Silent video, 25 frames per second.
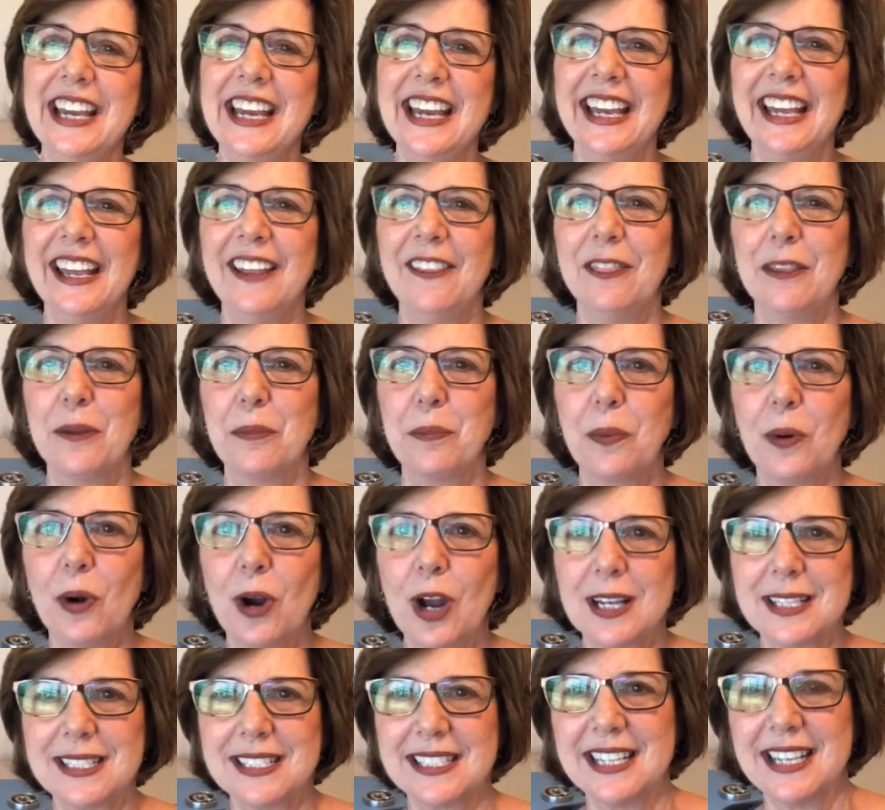in the
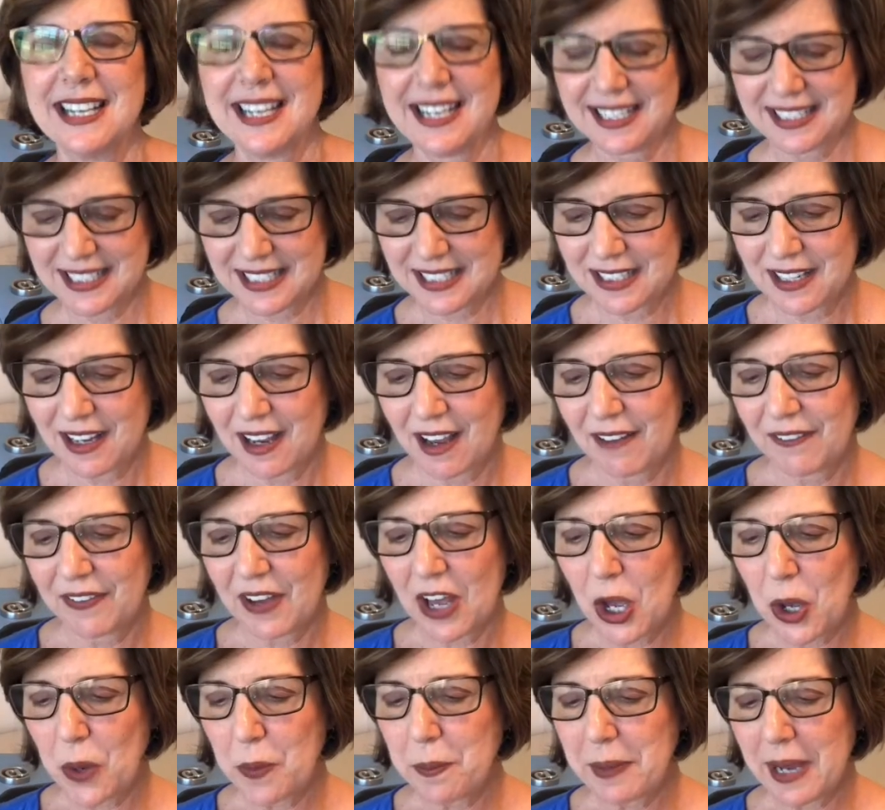process of
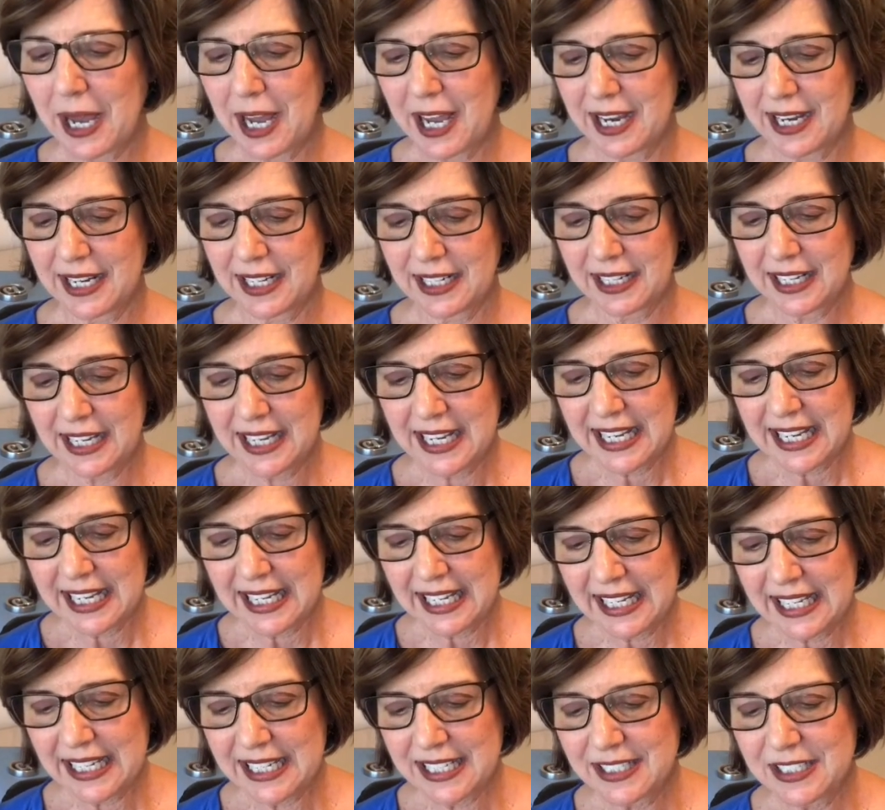home buying
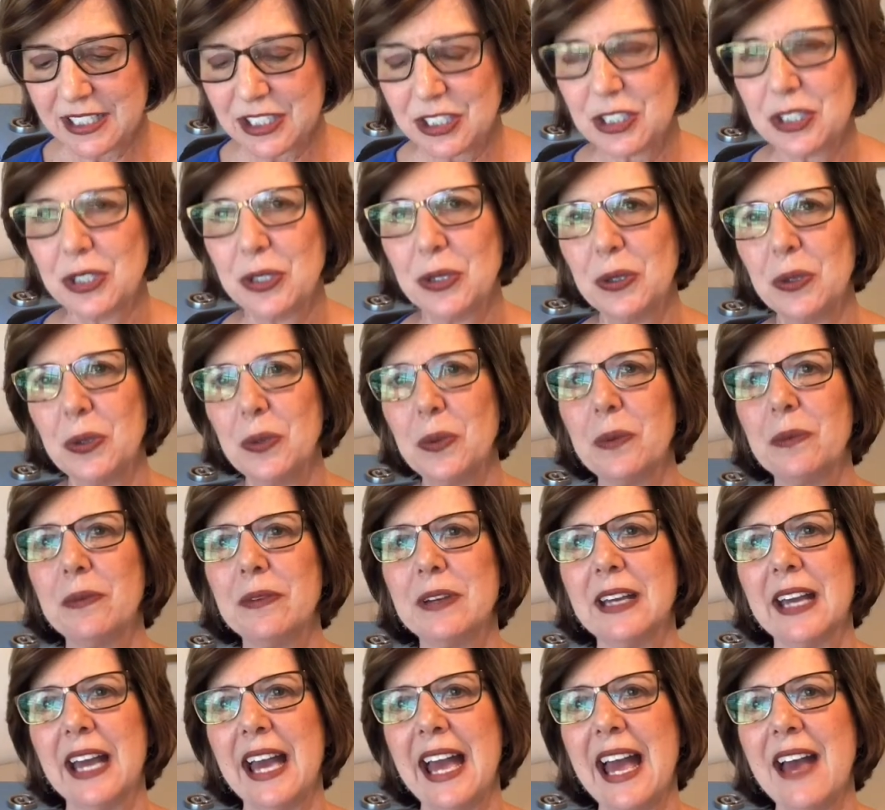is to
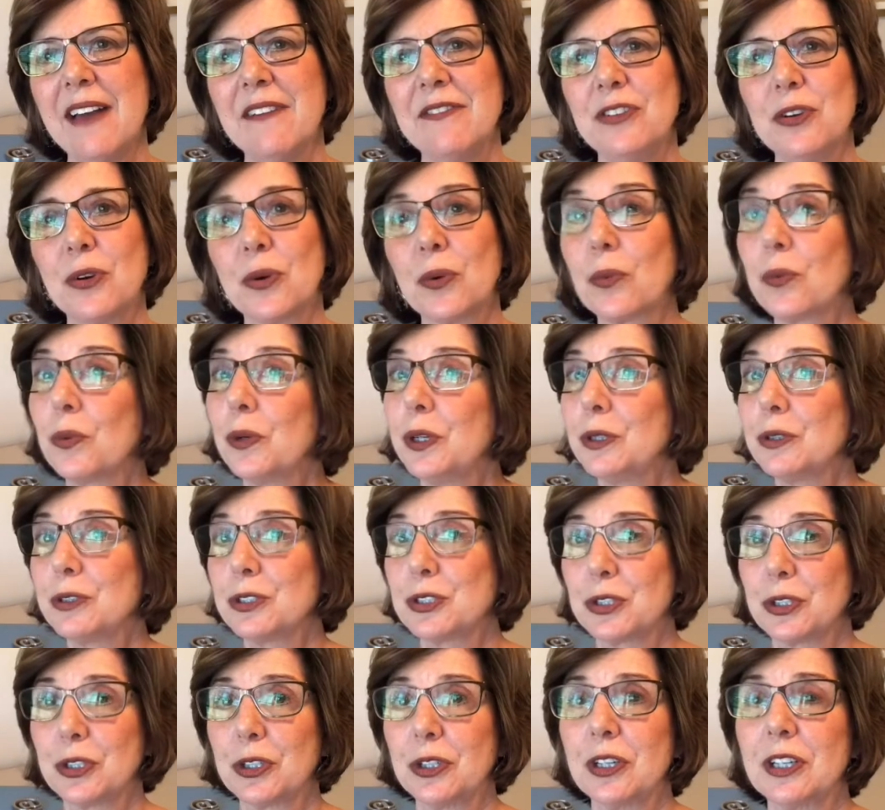have your
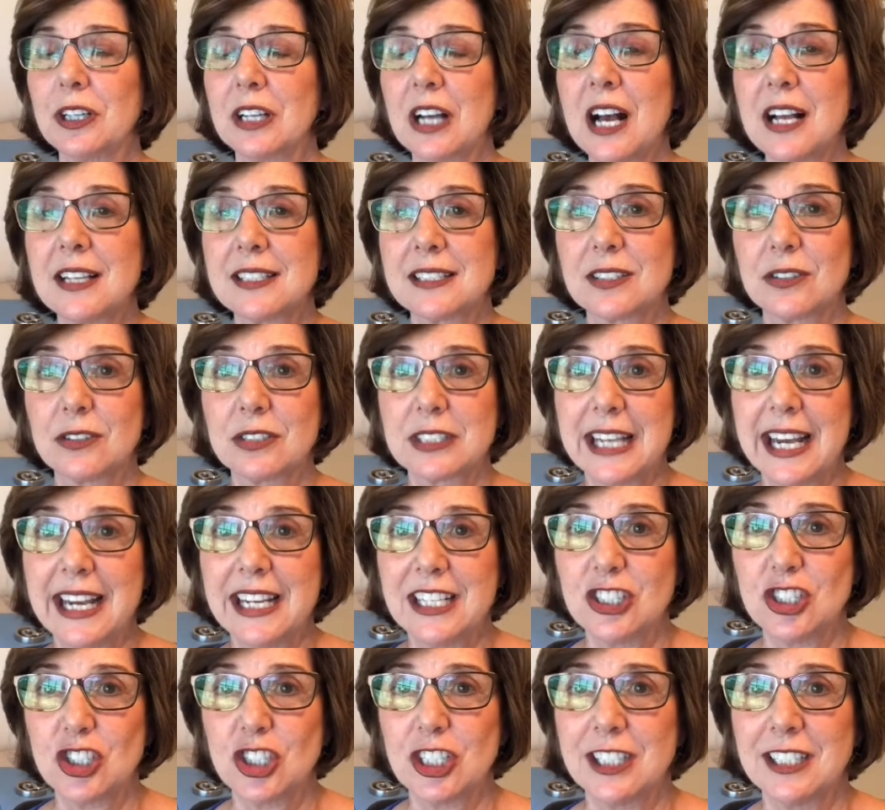realtor
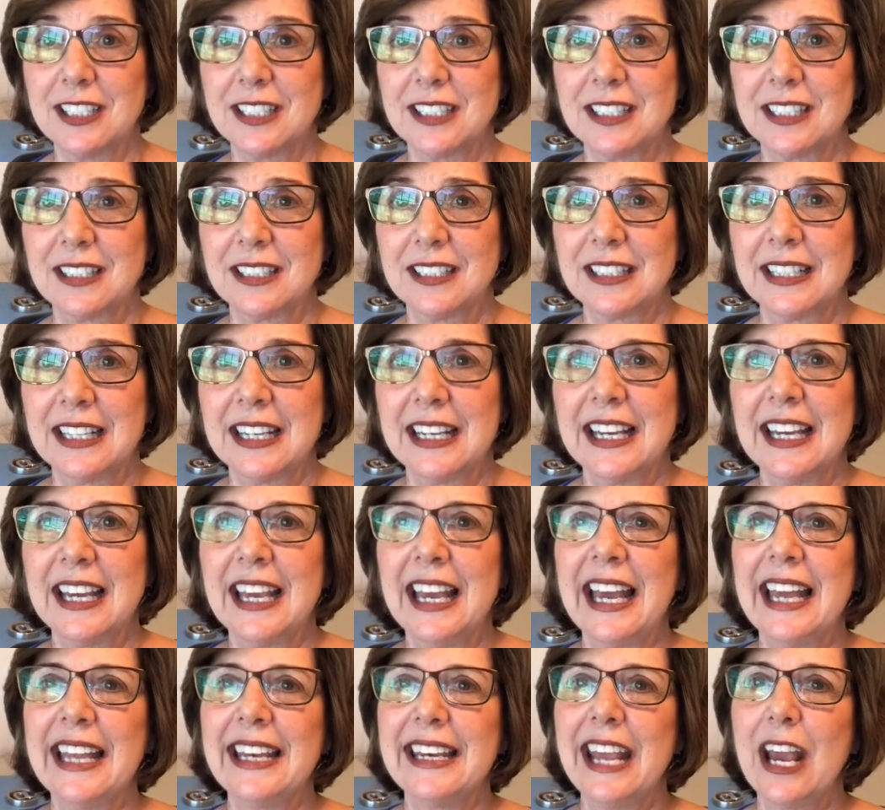consultation.
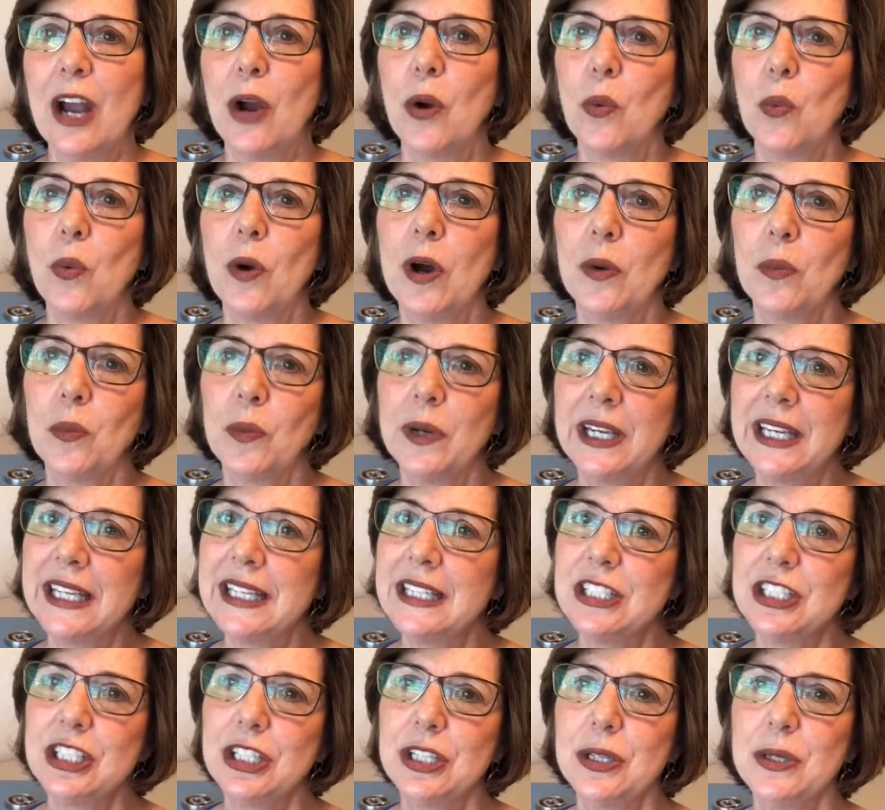Now, what we can
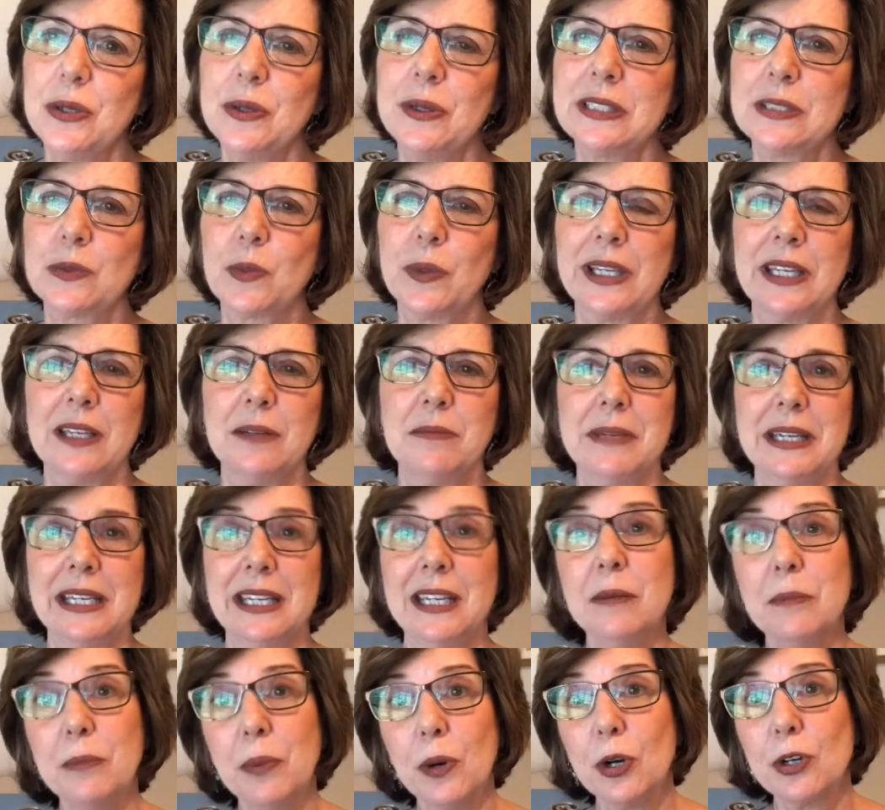do is we can meet
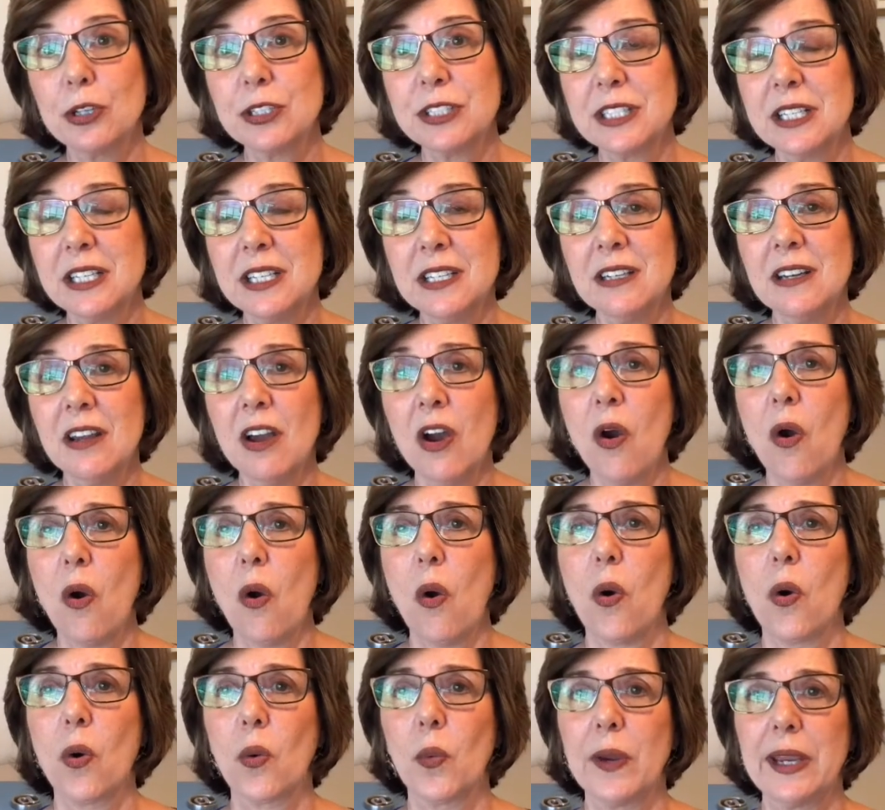in person,
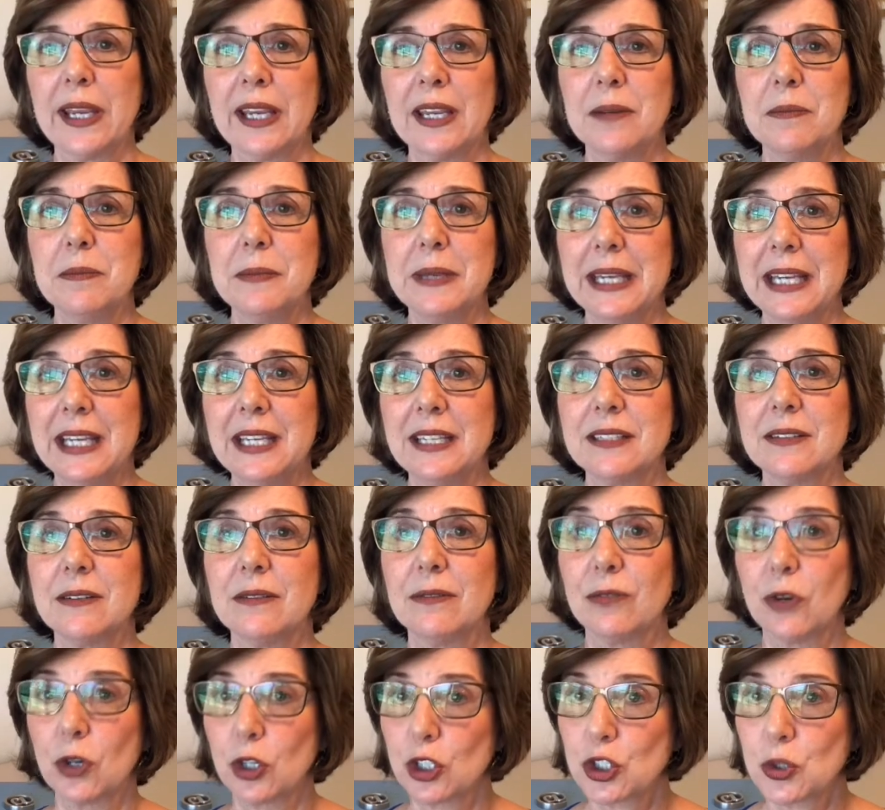or we can meet
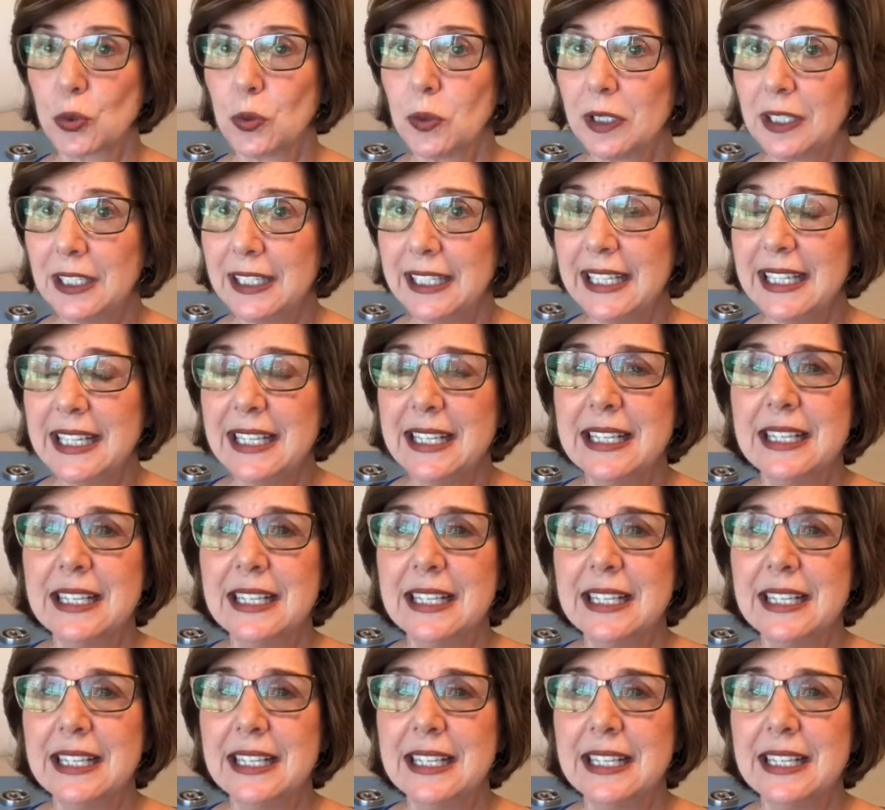virtually.